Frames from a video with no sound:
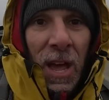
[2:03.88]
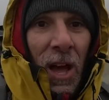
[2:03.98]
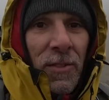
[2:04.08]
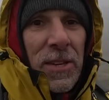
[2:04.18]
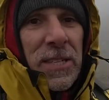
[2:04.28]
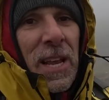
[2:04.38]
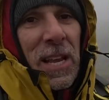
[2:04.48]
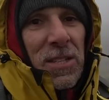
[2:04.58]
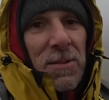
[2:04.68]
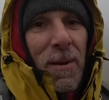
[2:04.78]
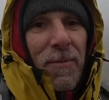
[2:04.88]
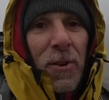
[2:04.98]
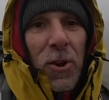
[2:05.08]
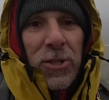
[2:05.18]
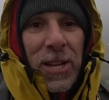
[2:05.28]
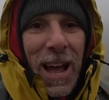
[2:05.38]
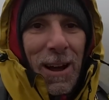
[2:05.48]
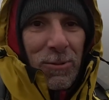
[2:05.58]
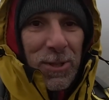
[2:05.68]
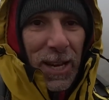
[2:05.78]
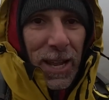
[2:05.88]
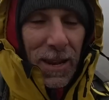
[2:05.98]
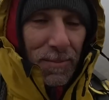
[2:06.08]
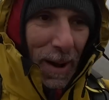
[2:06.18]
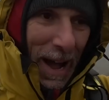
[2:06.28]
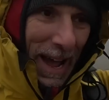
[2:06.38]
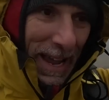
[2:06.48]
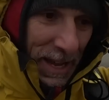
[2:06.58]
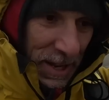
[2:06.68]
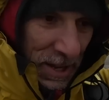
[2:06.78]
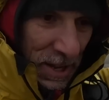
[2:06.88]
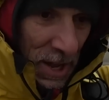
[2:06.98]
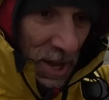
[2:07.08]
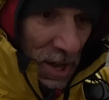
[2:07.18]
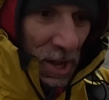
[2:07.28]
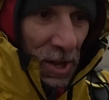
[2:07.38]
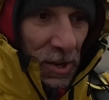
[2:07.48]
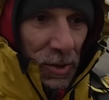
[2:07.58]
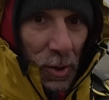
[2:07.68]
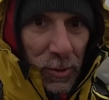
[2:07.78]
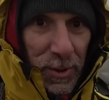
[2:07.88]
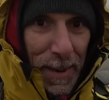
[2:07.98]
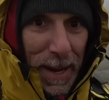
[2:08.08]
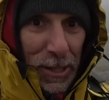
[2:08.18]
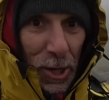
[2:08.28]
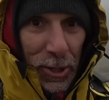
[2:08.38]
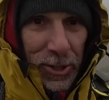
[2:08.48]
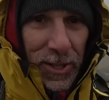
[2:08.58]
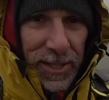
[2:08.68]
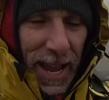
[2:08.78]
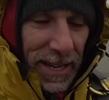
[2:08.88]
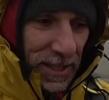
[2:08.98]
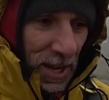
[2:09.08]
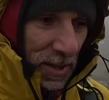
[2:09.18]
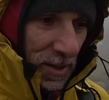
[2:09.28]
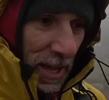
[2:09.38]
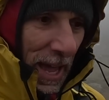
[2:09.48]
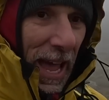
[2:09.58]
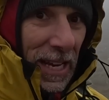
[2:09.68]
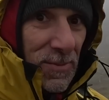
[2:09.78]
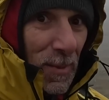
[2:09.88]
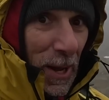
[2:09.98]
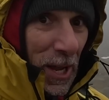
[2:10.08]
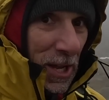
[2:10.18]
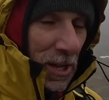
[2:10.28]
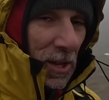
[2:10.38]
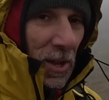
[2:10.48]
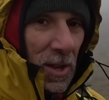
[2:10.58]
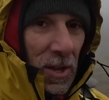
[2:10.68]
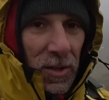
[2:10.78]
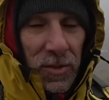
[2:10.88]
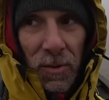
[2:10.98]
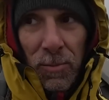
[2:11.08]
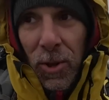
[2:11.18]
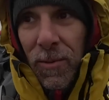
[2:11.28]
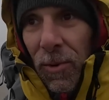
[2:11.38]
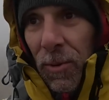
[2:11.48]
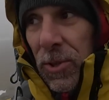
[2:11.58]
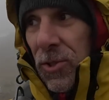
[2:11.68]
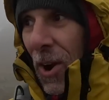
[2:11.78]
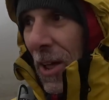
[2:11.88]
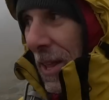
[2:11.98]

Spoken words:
And this is actually my first outing in my new to meet Durston tent, the X Mid, so I'm looking forward to trying